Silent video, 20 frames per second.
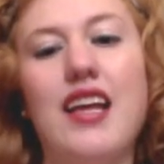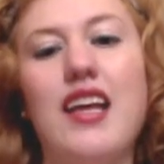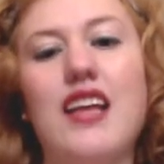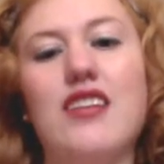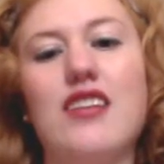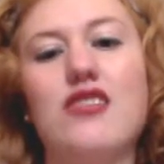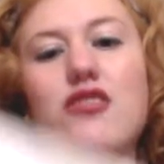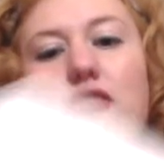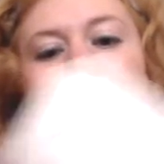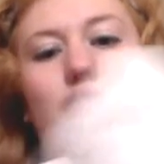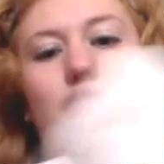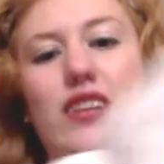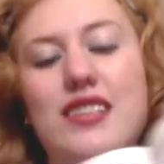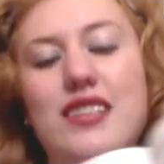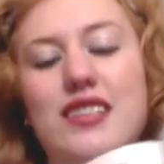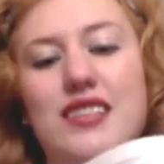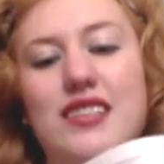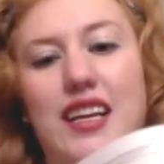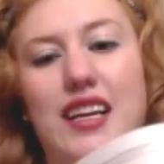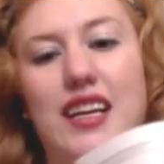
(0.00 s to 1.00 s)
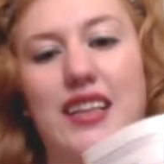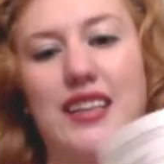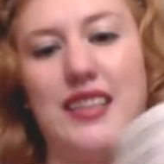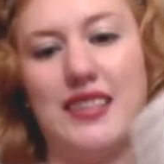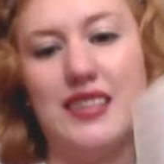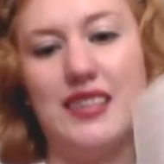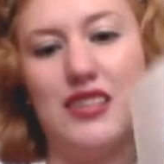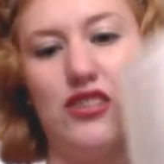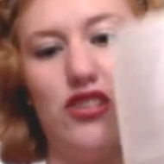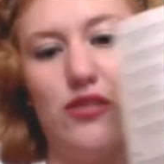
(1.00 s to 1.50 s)
So phrases like this
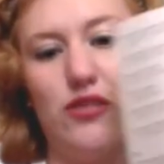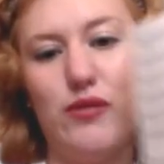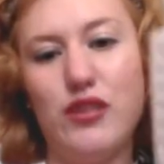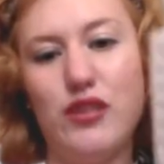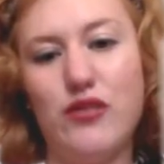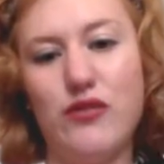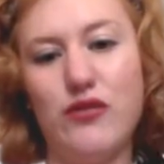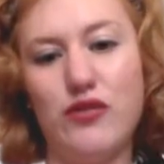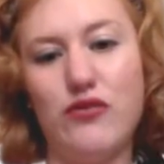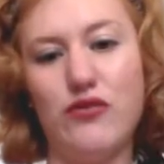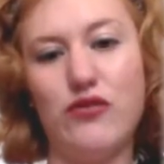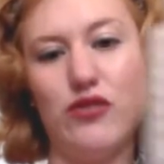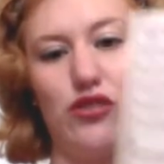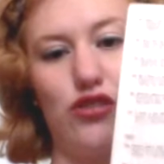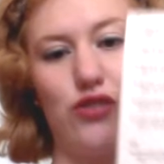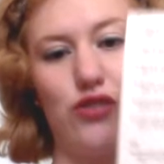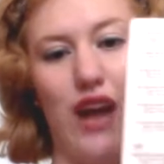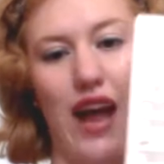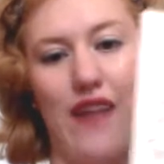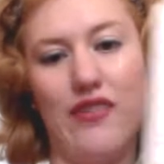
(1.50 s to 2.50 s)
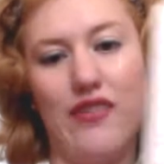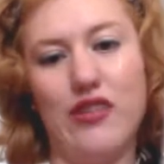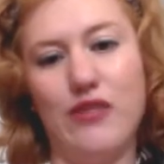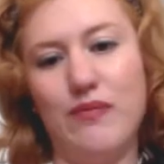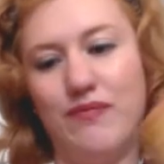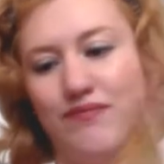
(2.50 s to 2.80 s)
that you would use for travel.